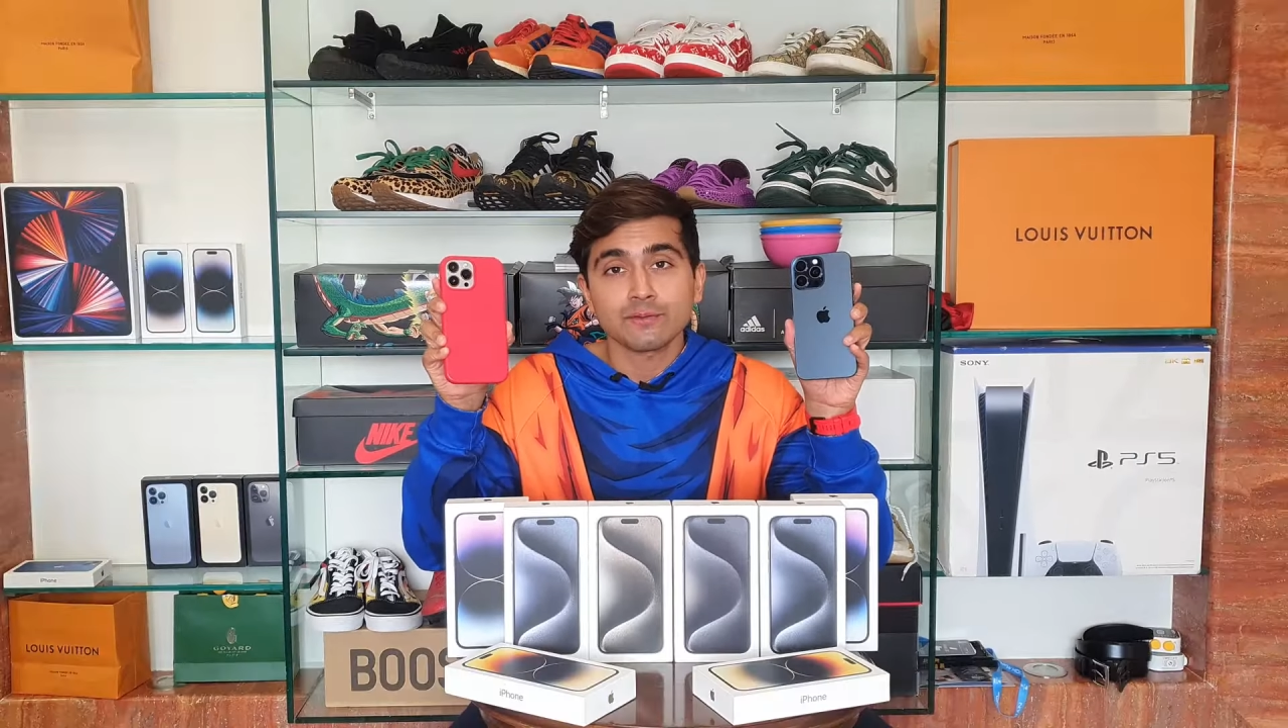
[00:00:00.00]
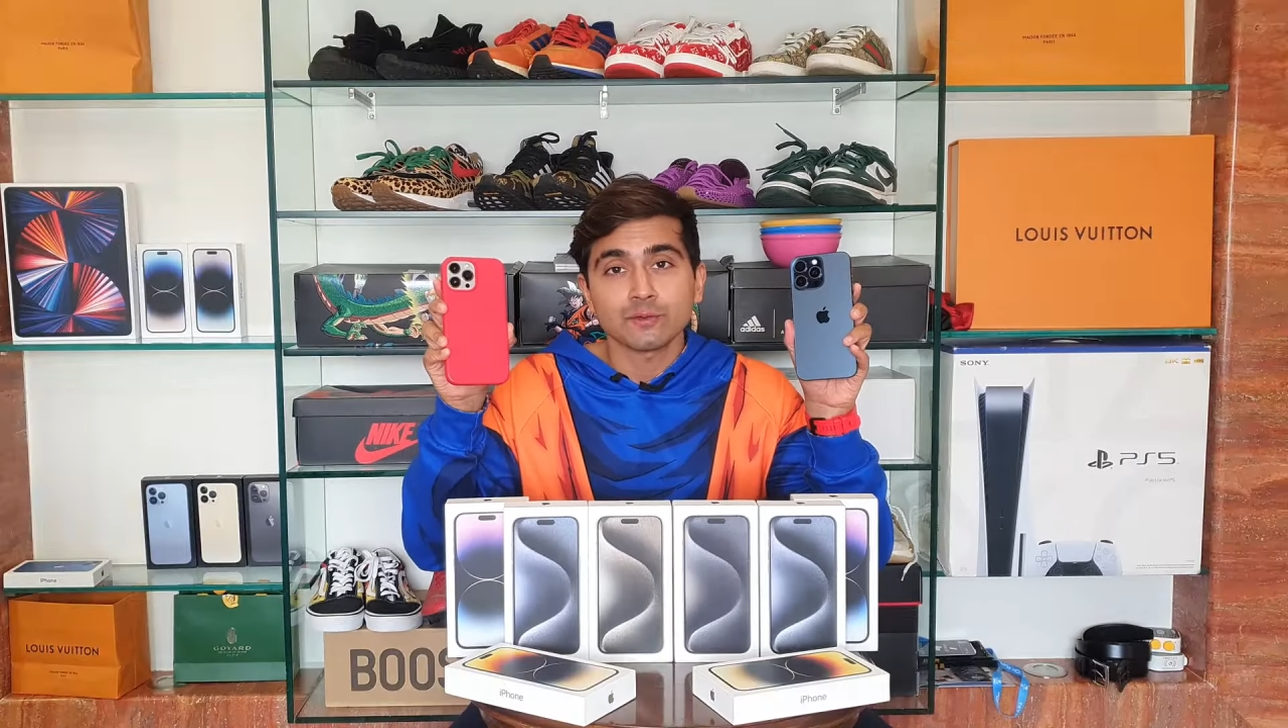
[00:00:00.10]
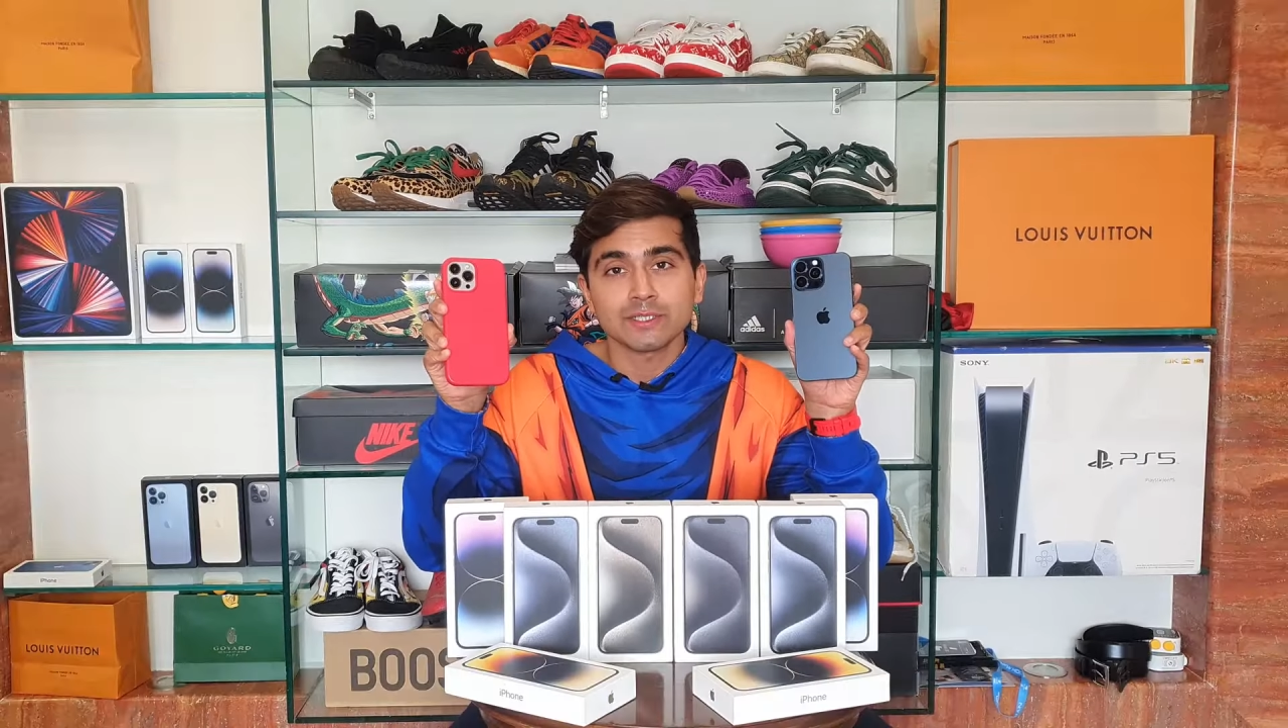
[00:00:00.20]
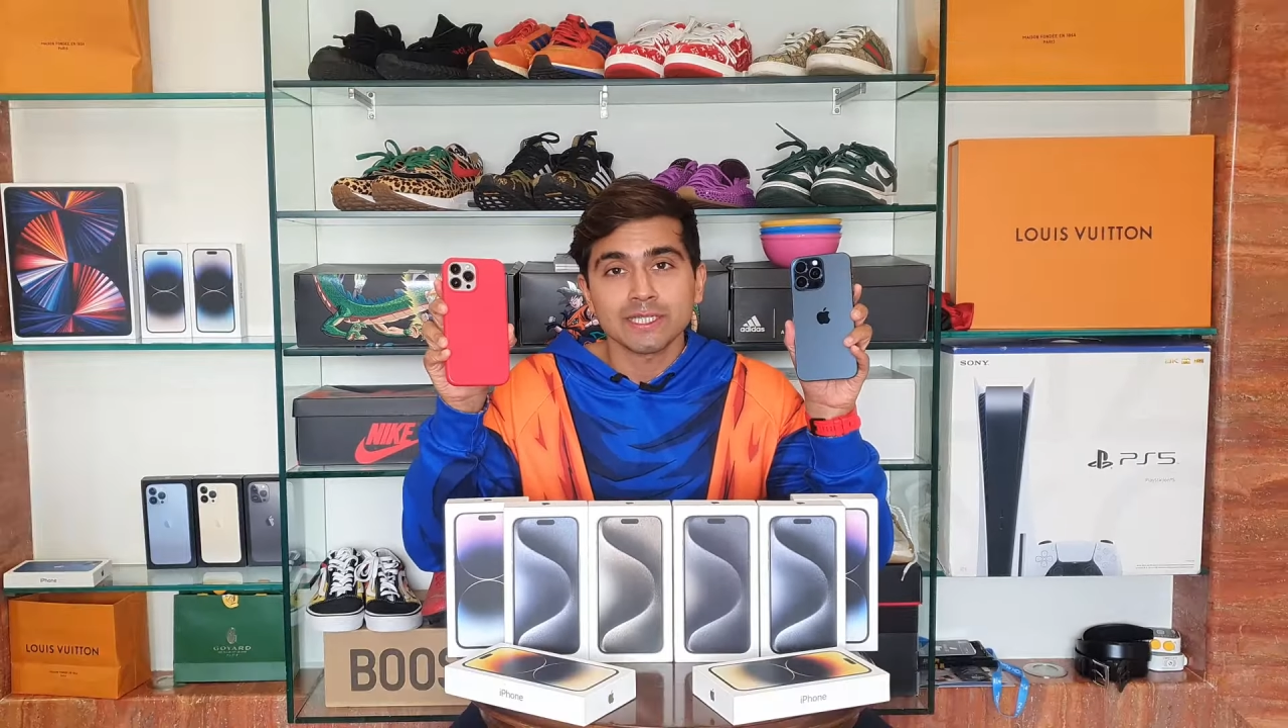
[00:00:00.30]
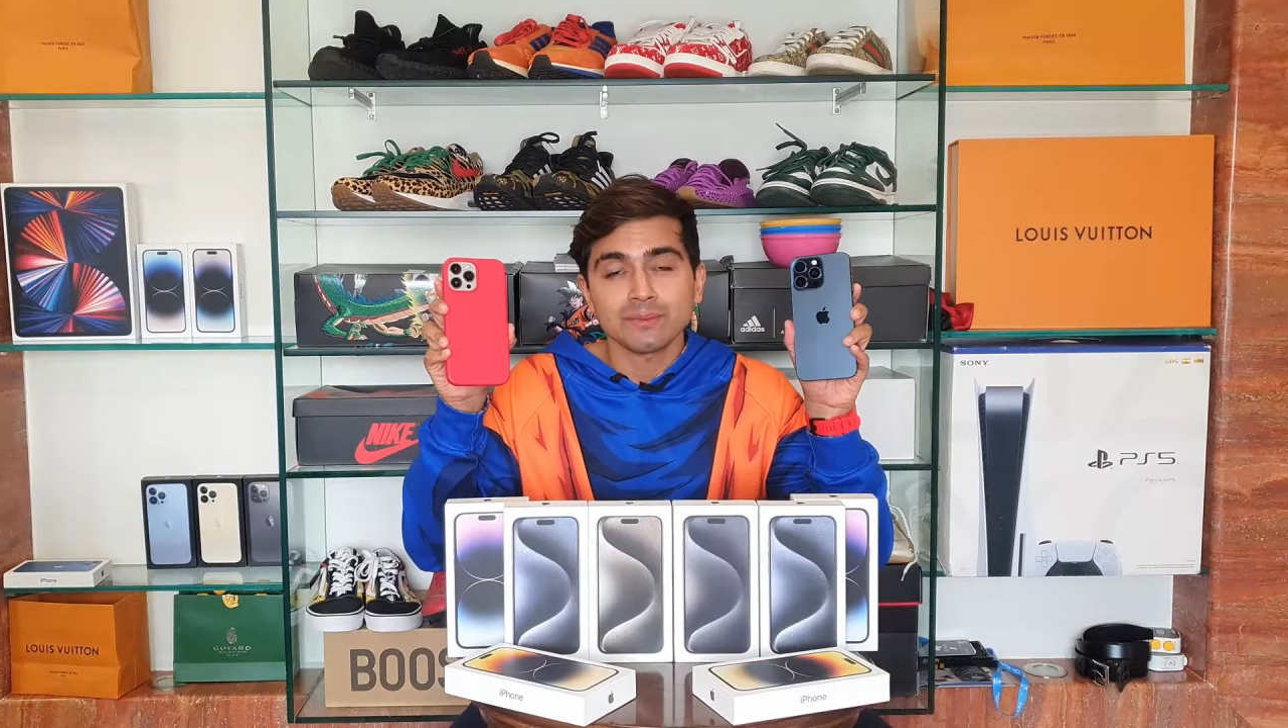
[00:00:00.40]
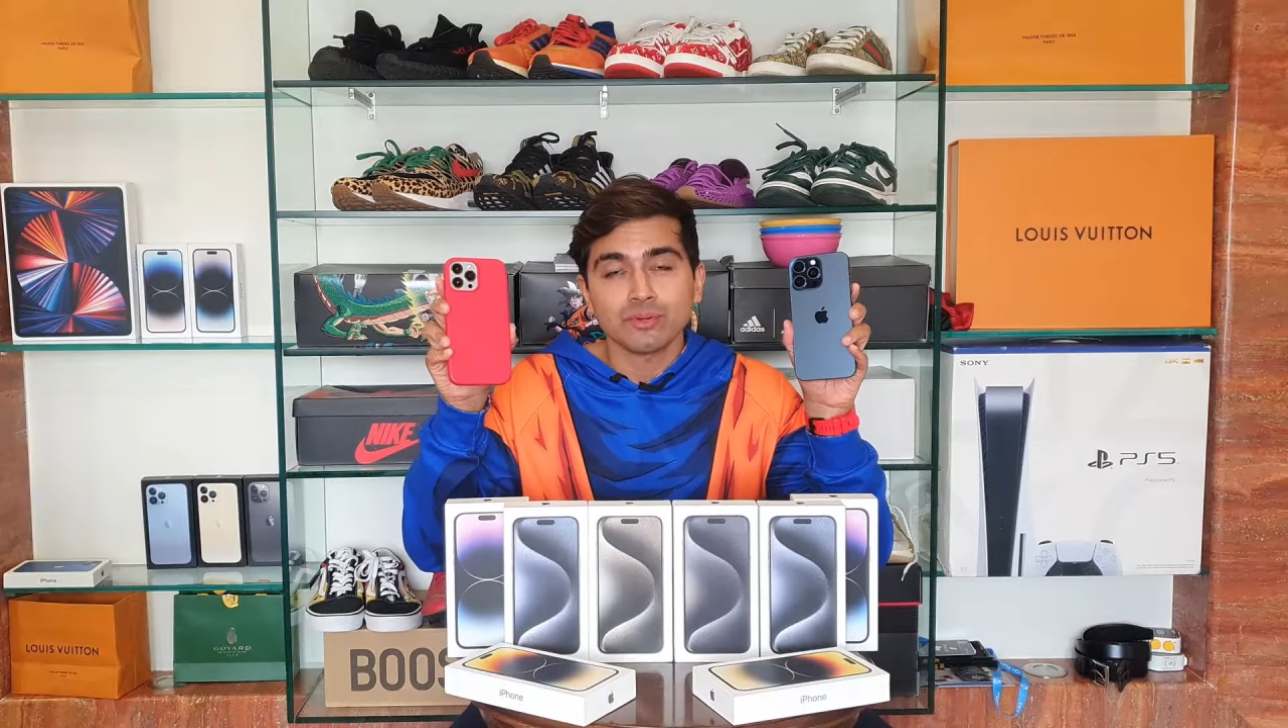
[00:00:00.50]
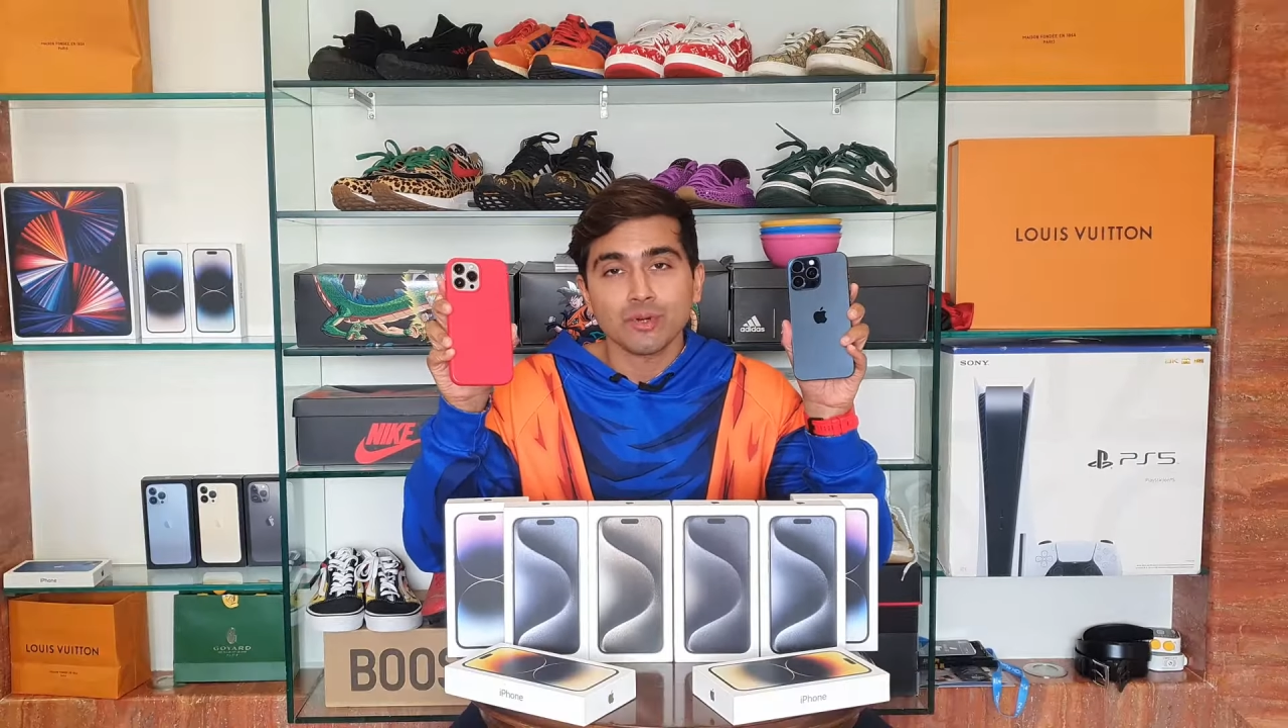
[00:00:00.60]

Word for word: fourteen